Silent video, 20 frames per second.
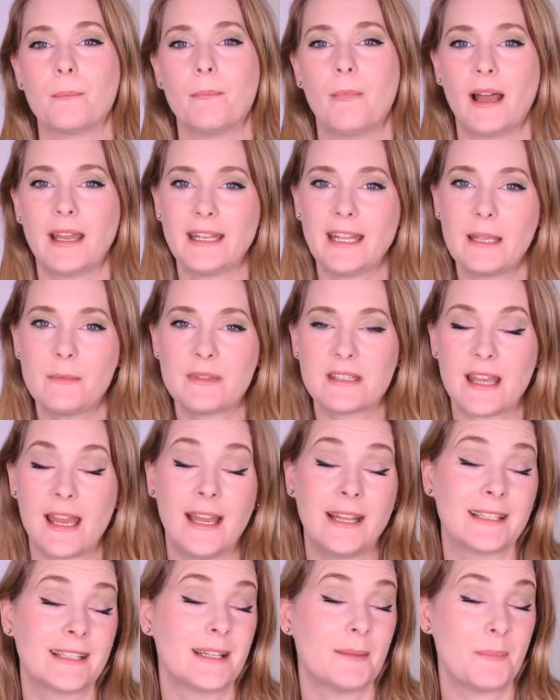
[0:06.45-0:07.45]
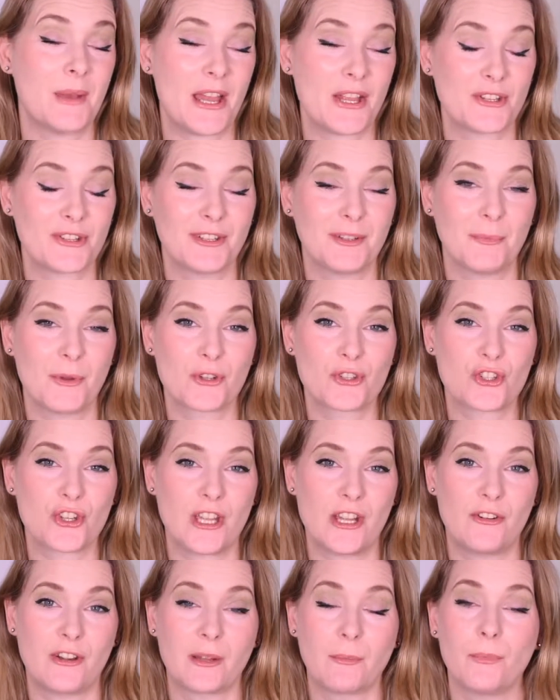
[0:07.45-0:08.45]
My name is Aaron and I'm passionate about
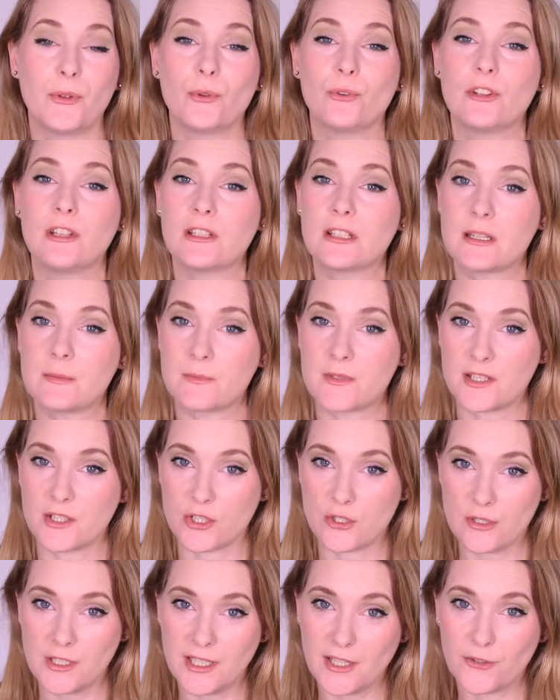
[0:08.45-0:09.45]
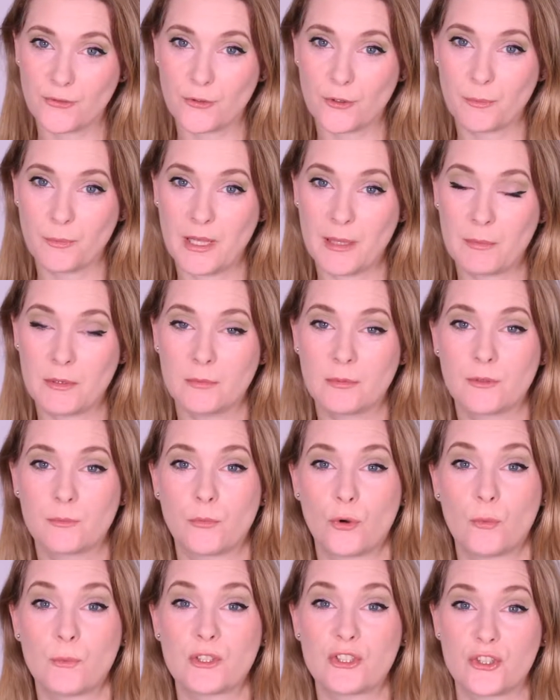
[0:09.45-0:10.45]
sharing beauty tips and tricks for people
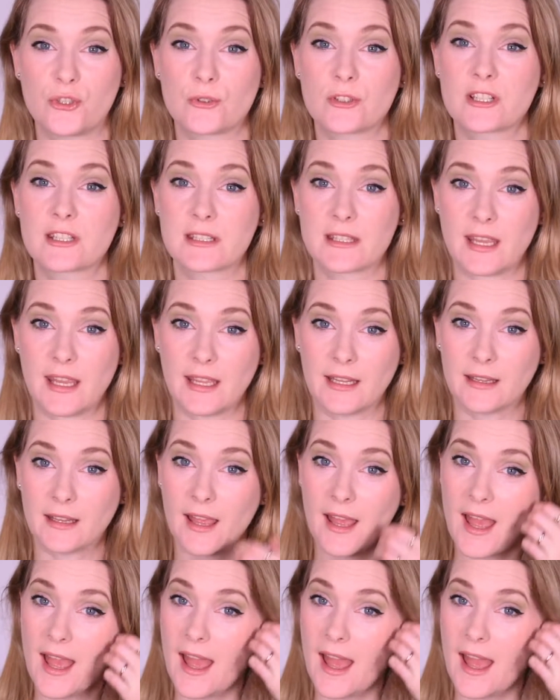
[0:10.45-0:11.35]
with more mature skin.